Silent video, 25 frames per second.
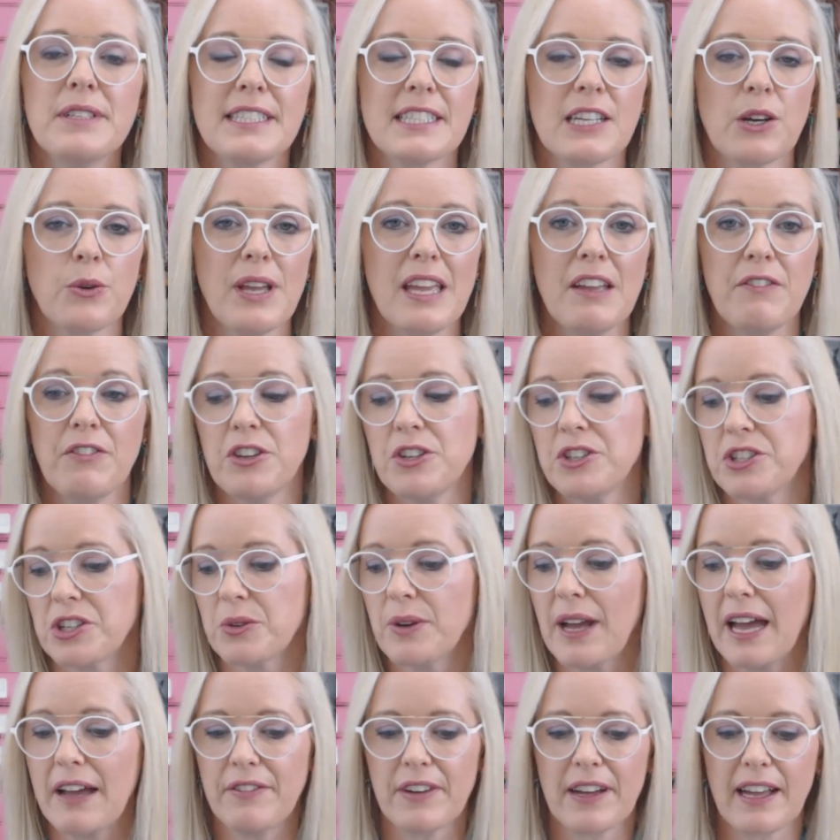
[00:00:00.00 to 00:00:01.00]
So if you do
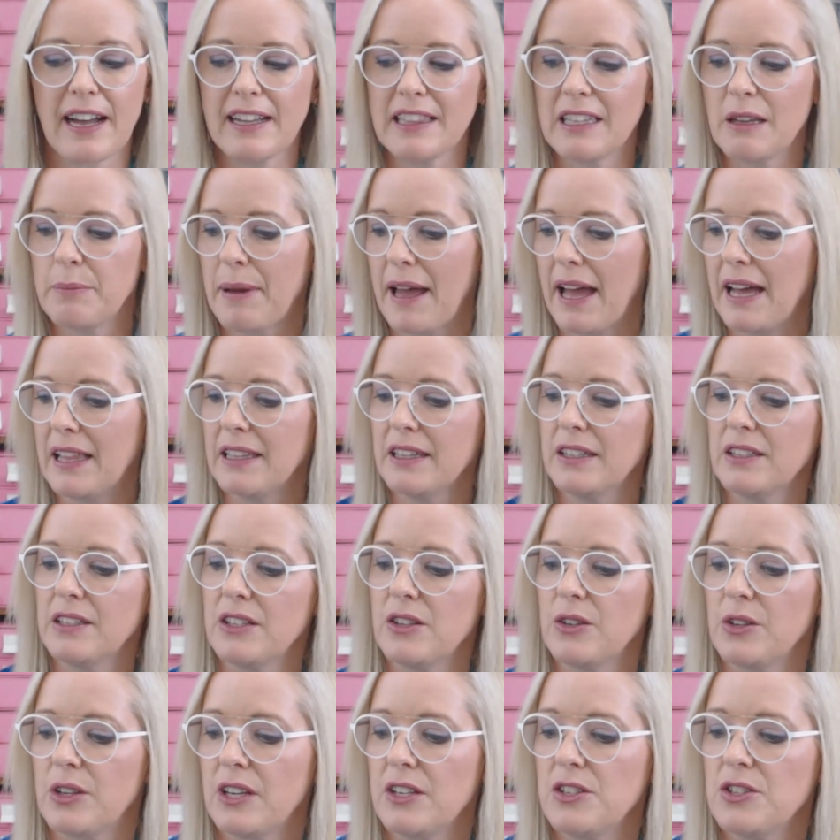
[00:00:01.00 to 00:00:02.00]
have a colour palette,
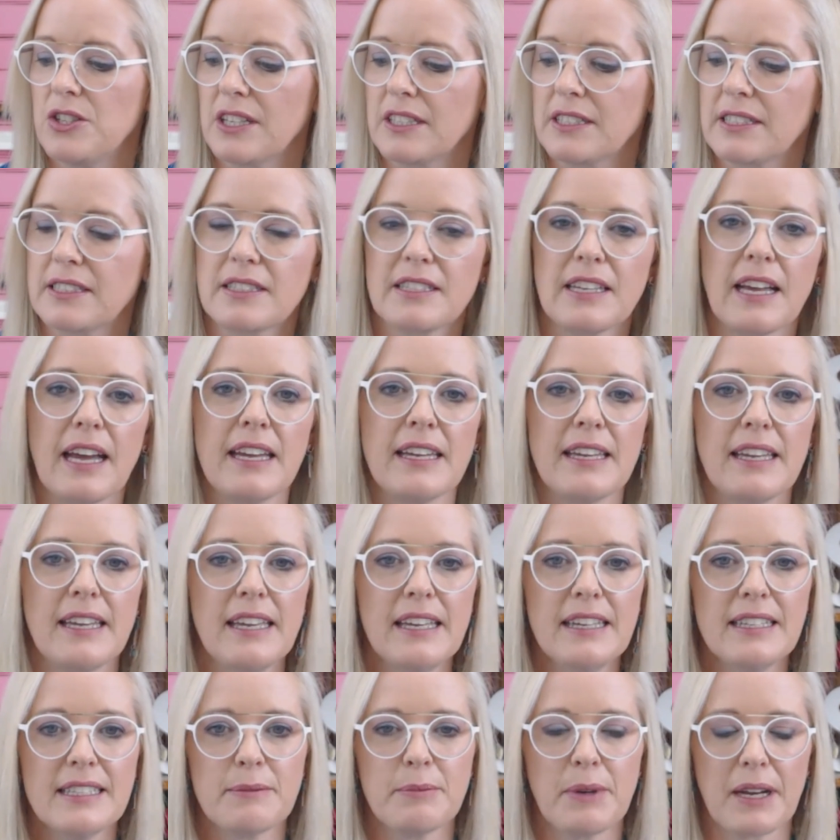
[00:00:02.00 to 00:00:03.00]
you can just say,
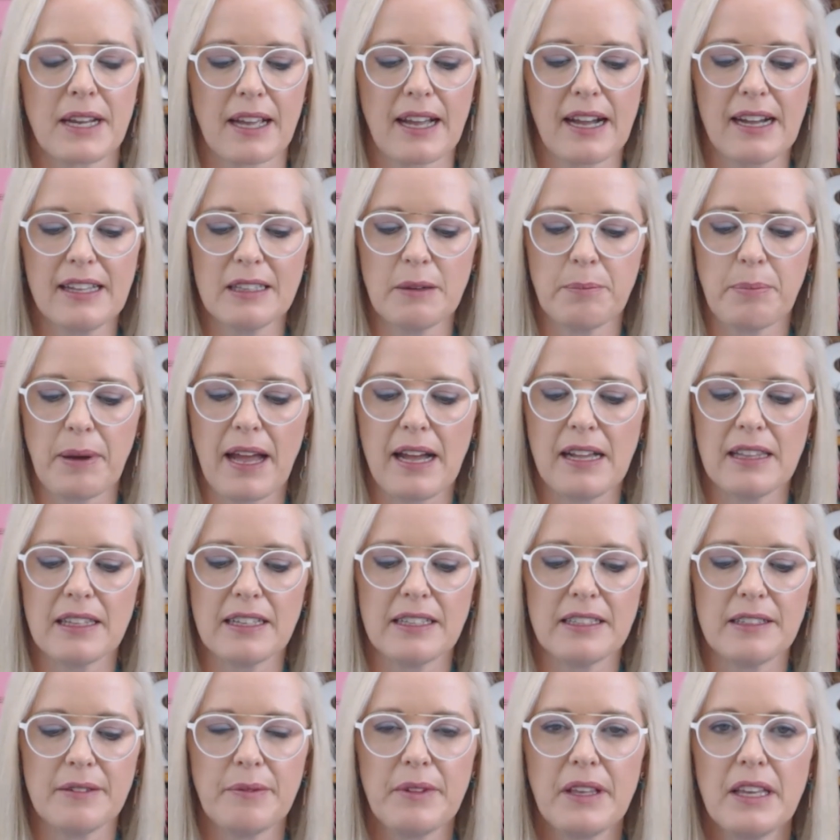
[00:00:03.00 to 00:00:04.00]
here's my colour
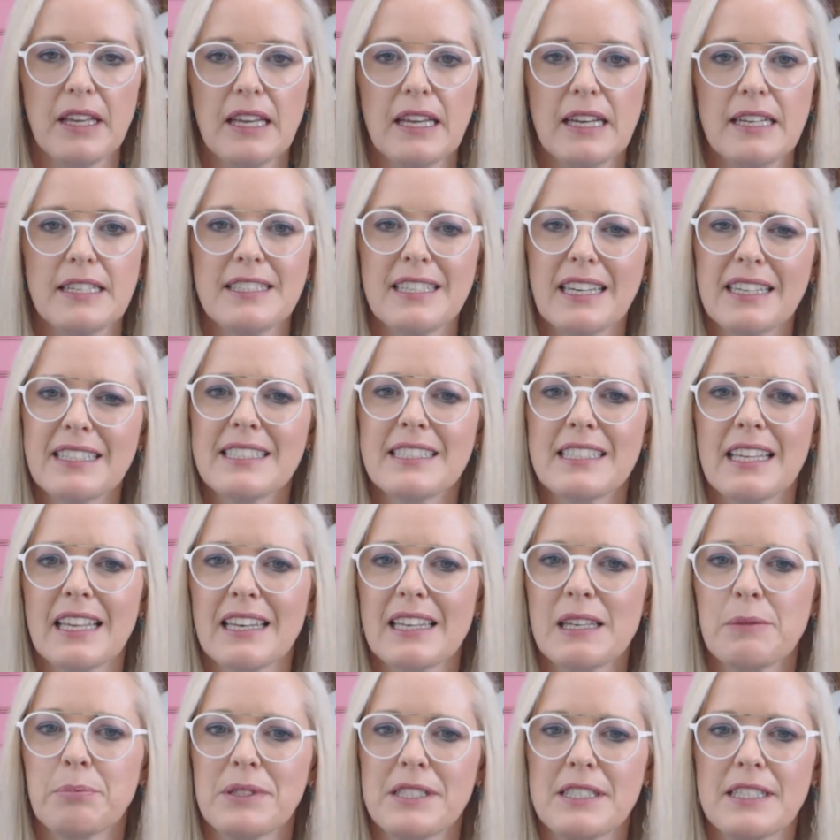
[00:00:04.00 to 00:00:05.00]
palette. Does the
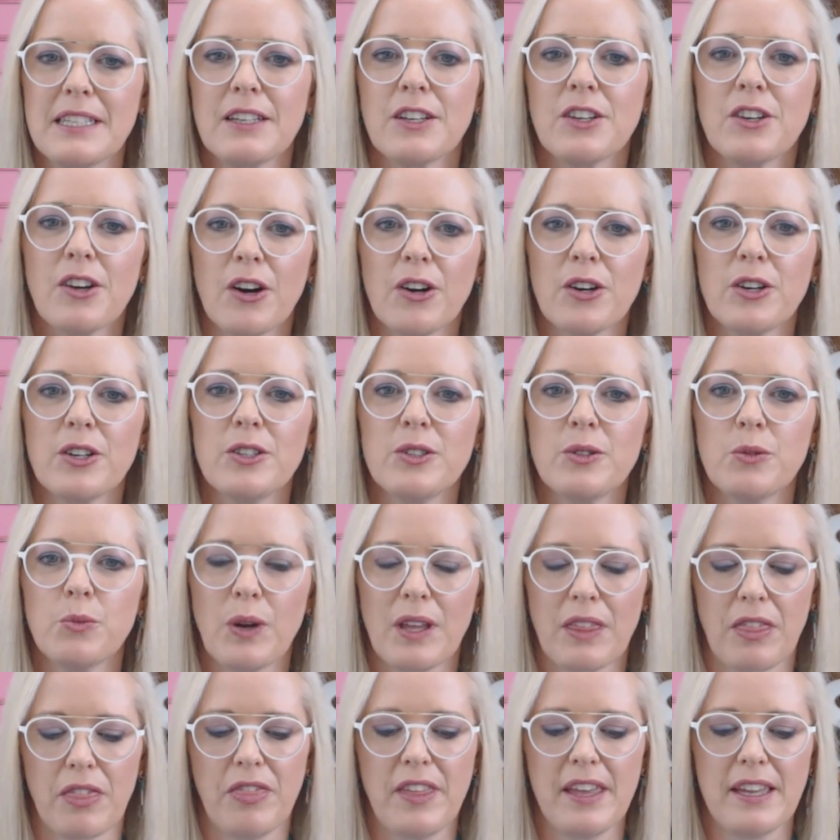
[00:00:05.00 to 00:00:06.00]
lipstick go
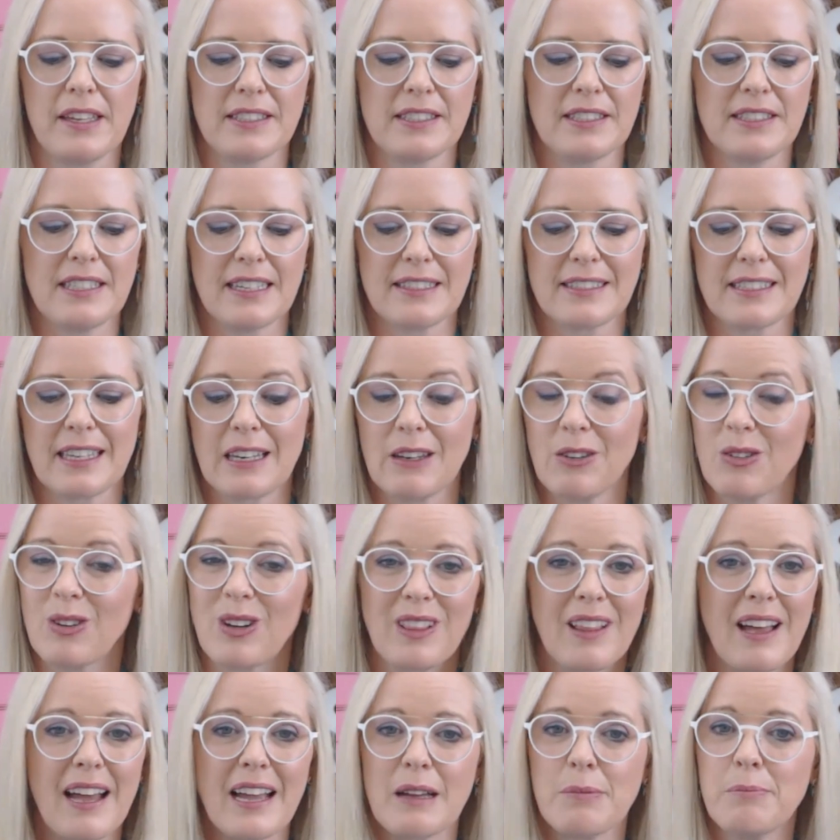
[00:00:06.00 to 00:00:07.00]
with this? Does it look
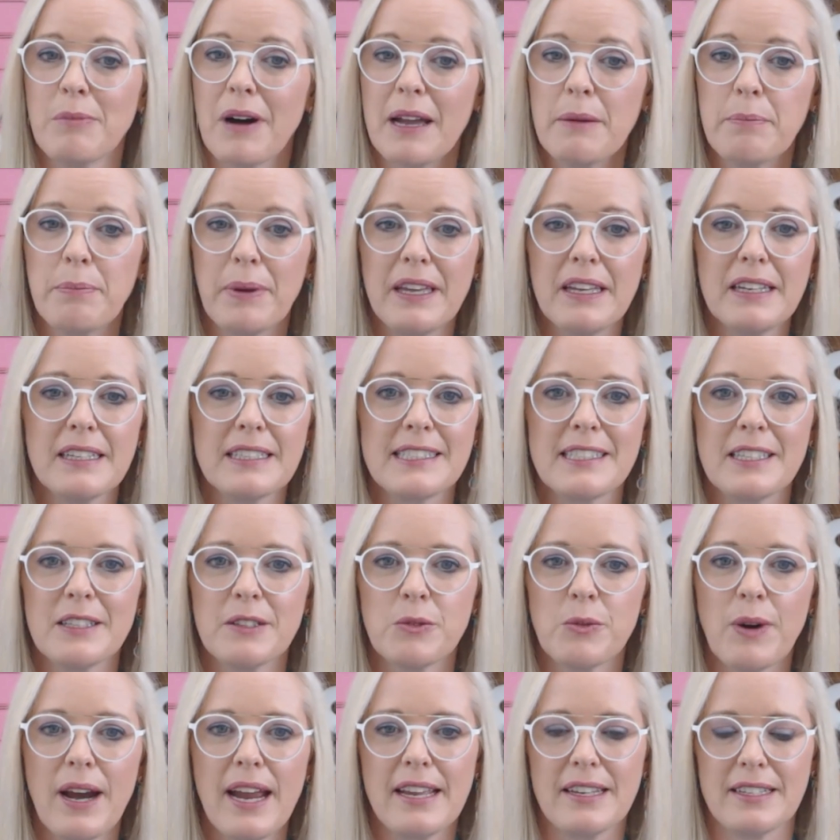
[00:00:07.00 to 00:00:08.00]
like my pinks
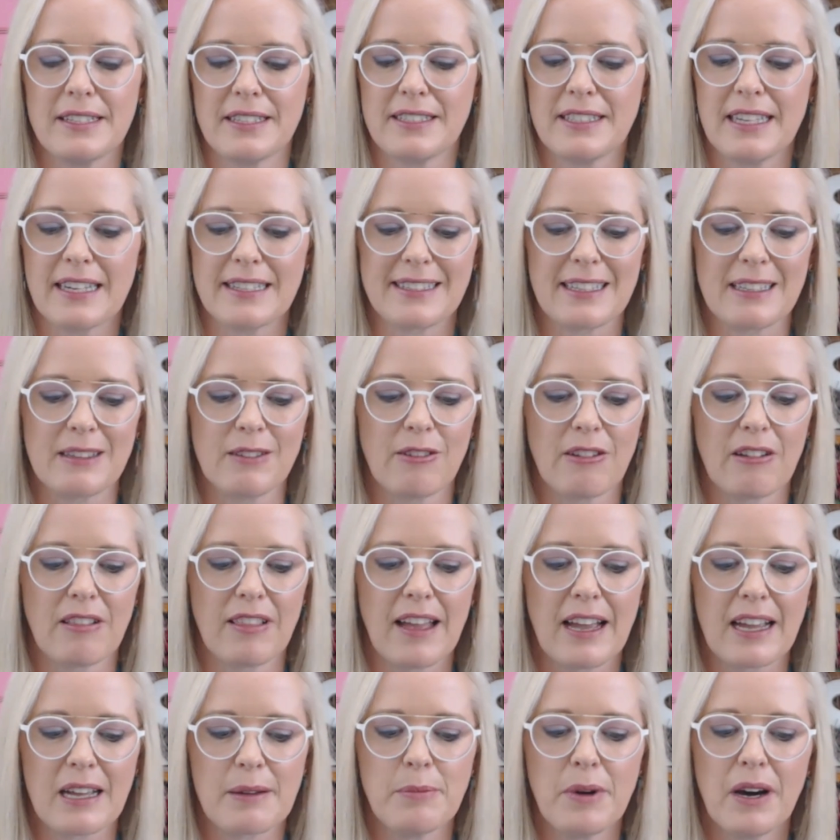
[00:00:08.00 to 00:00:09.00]
and reds? Does it look
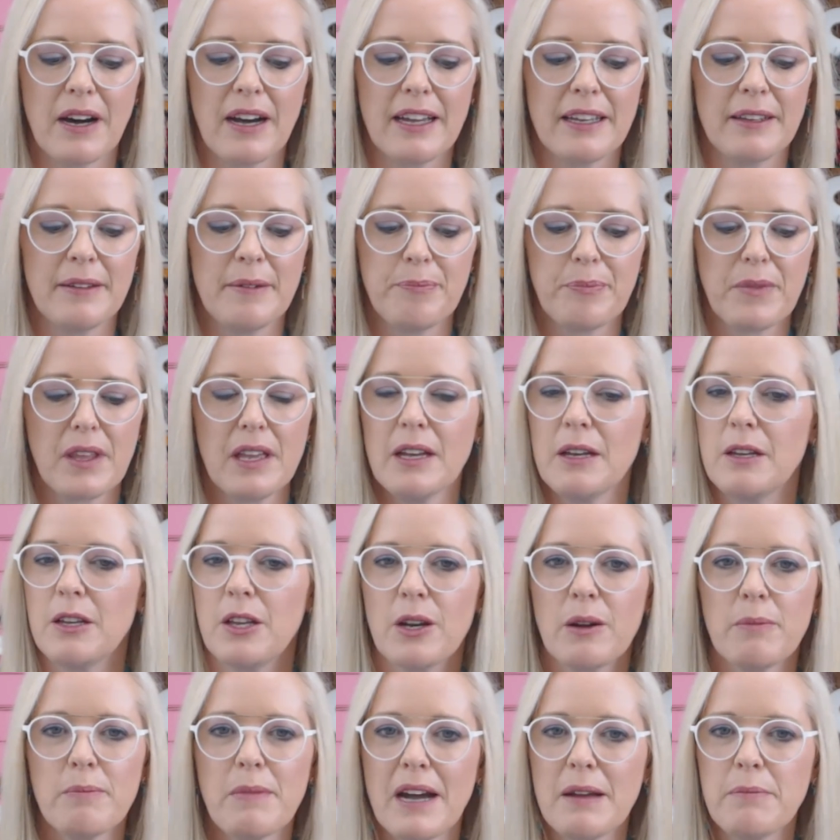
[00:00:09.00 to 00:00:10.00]
like my
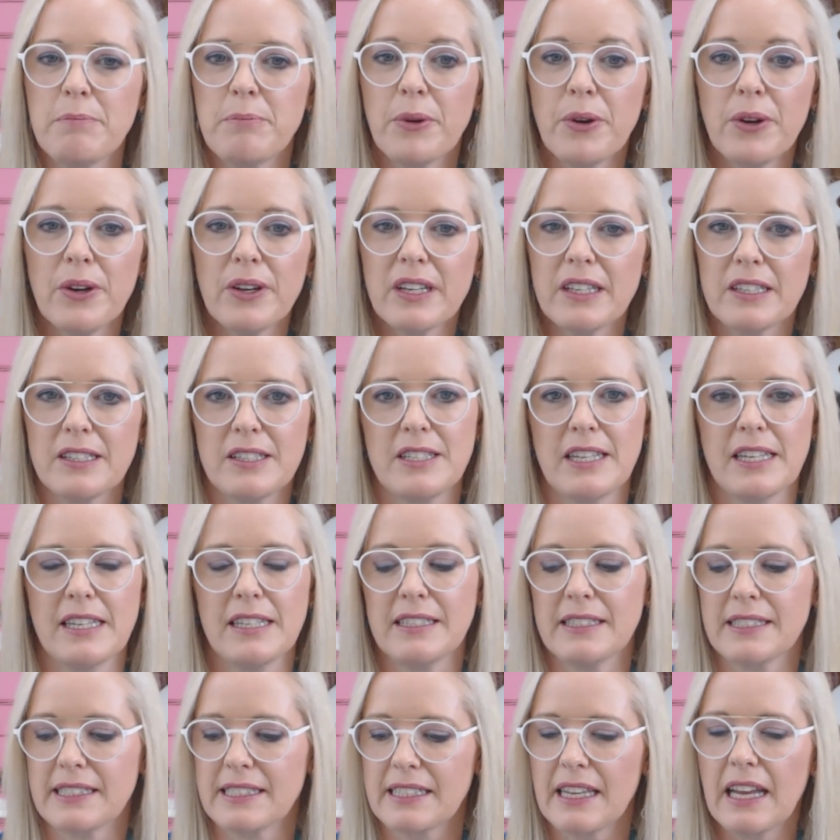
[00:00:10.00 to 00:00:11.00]

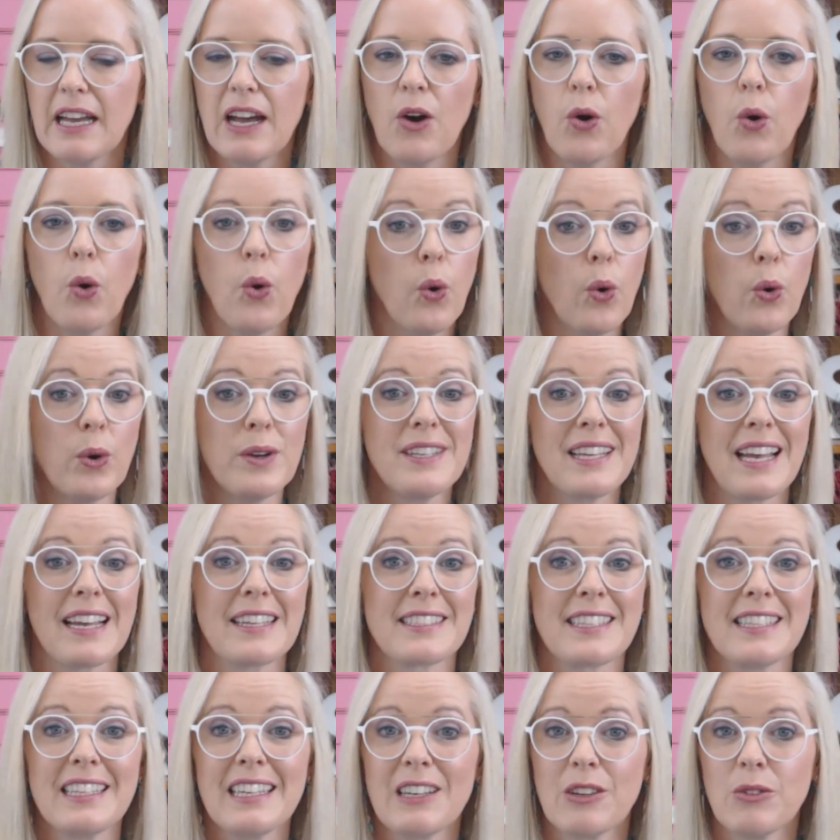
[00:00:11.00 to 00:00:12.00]
burgundies? Or
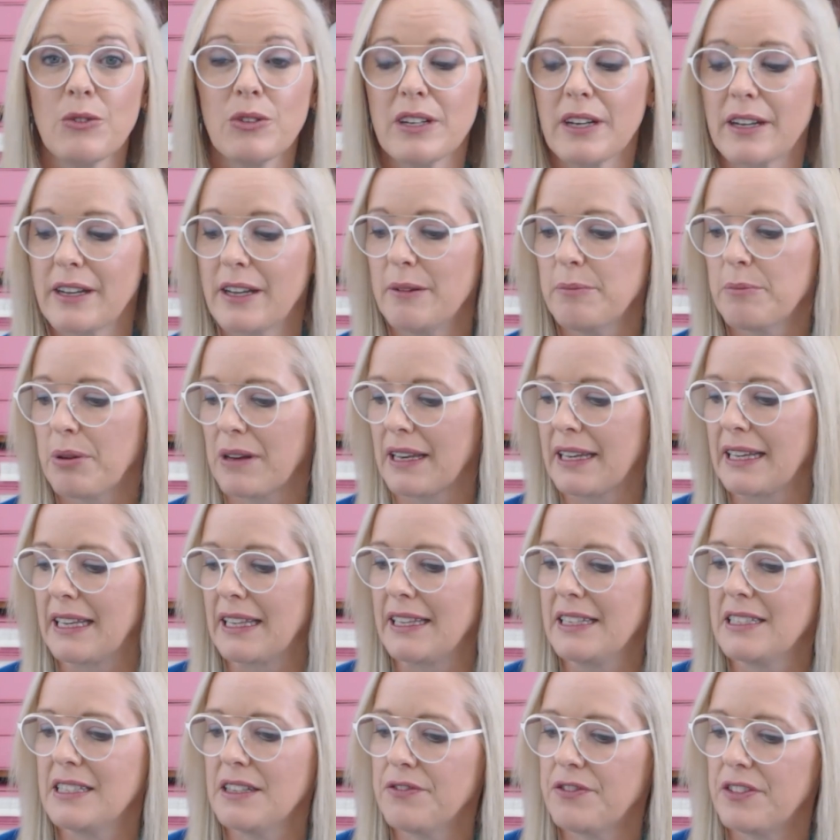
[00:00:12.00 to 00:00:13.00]
does it look
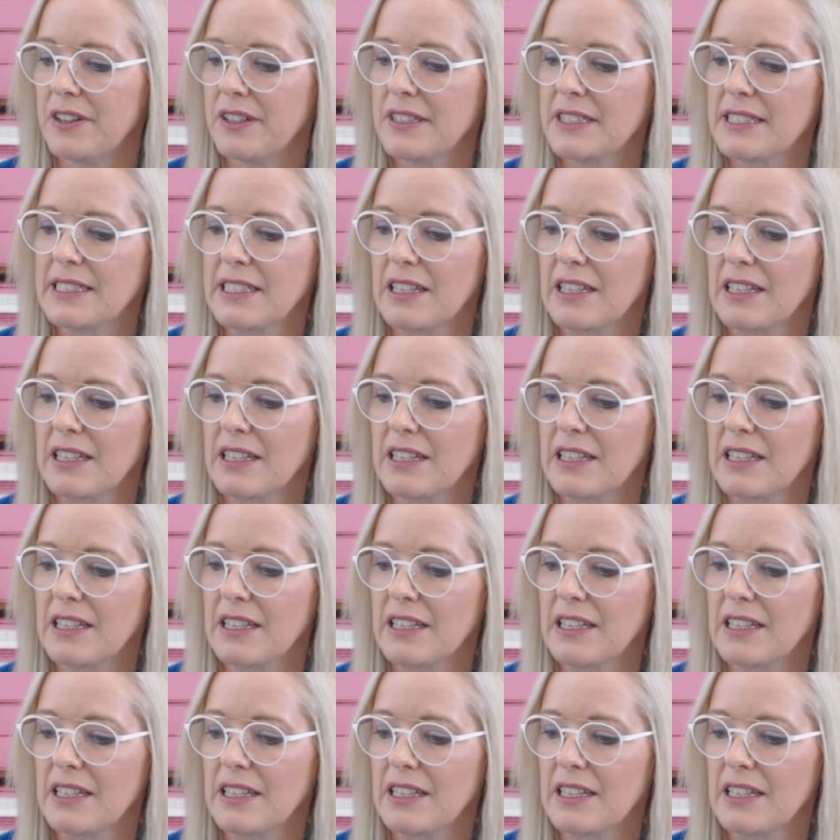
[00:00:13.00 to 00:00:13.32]
completely different?